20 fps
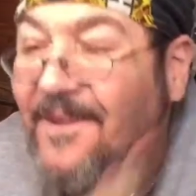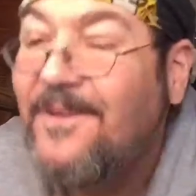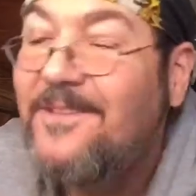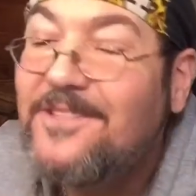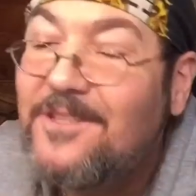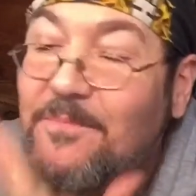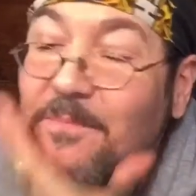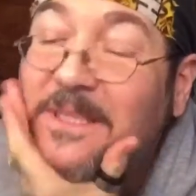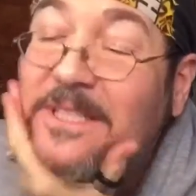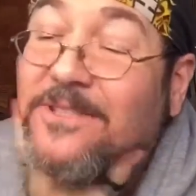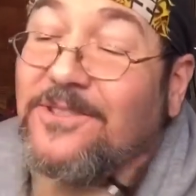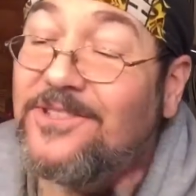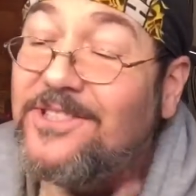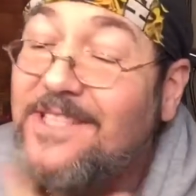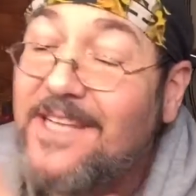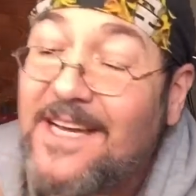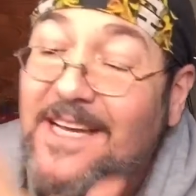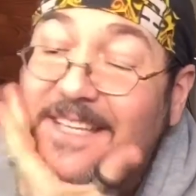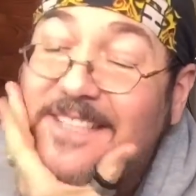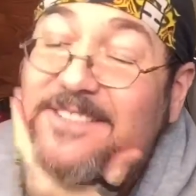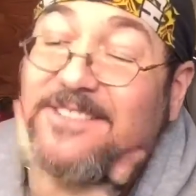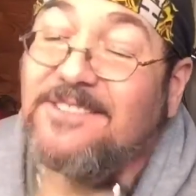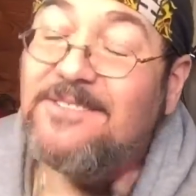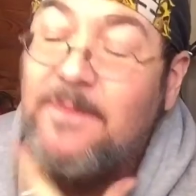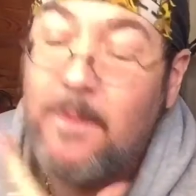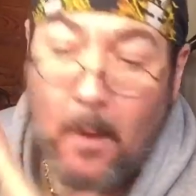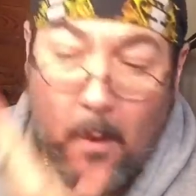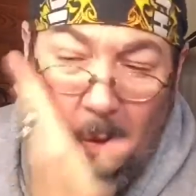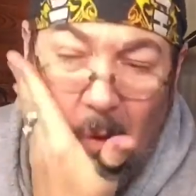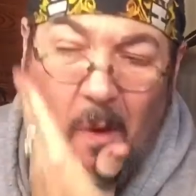Smell is nice.
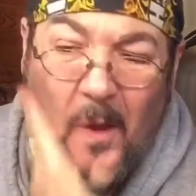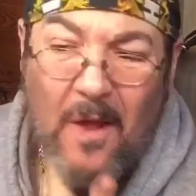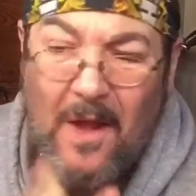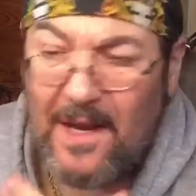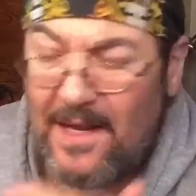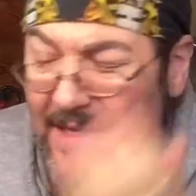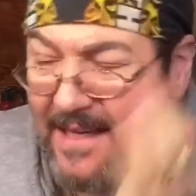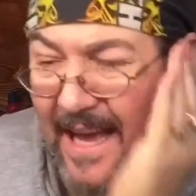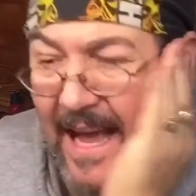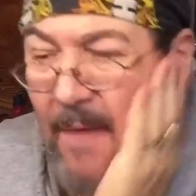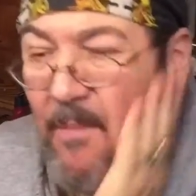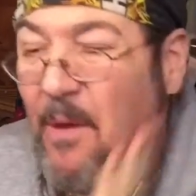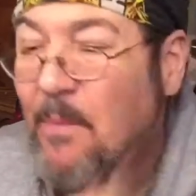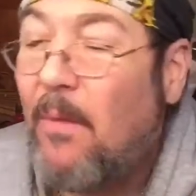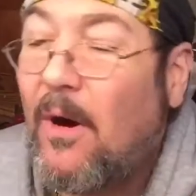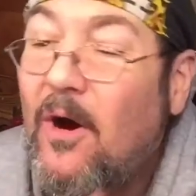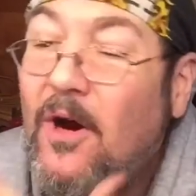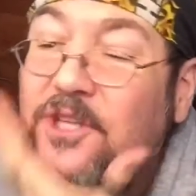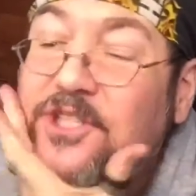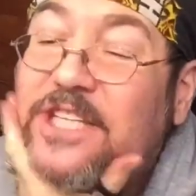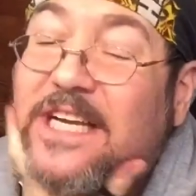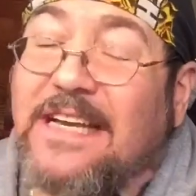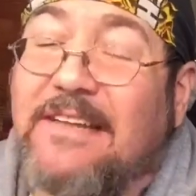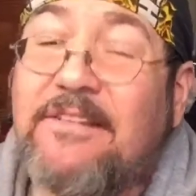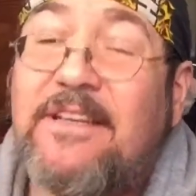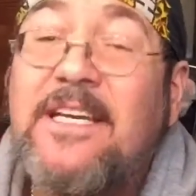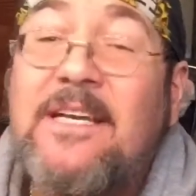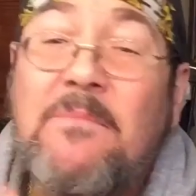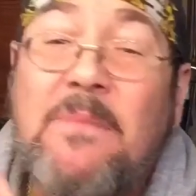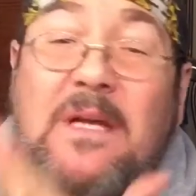Diamond Bar
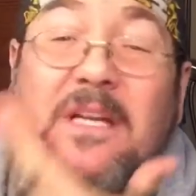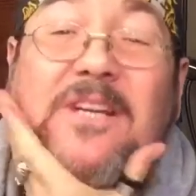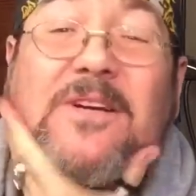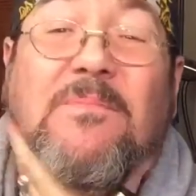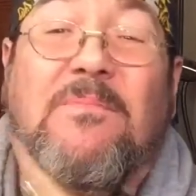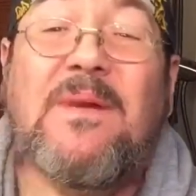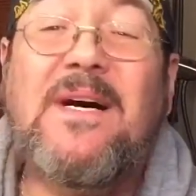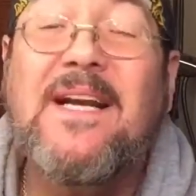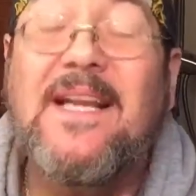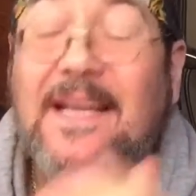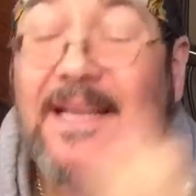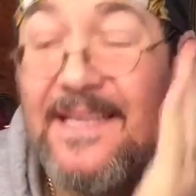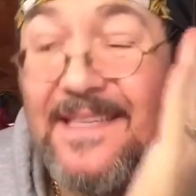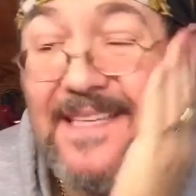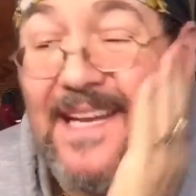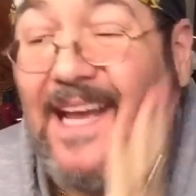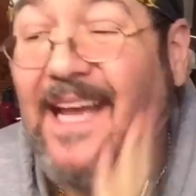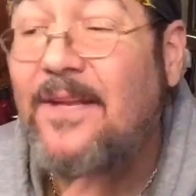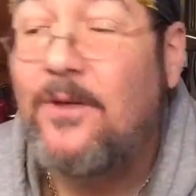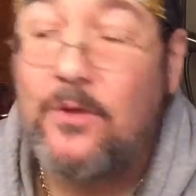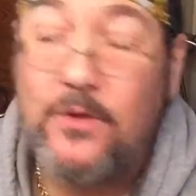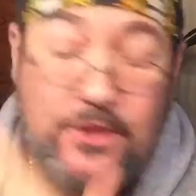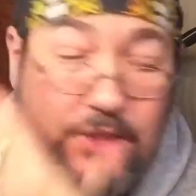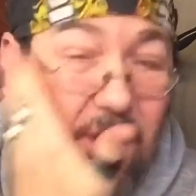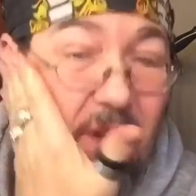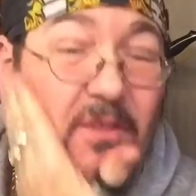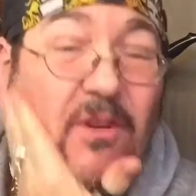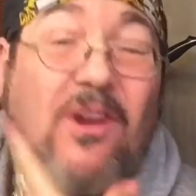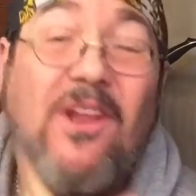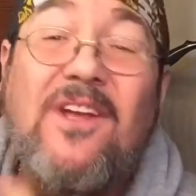Shaving and my good buddy Daniel
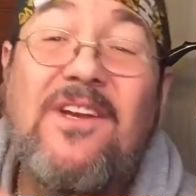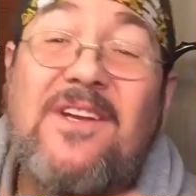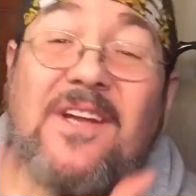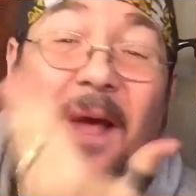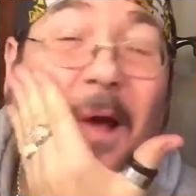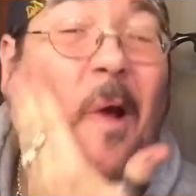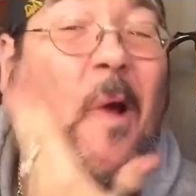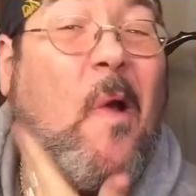Sutherland.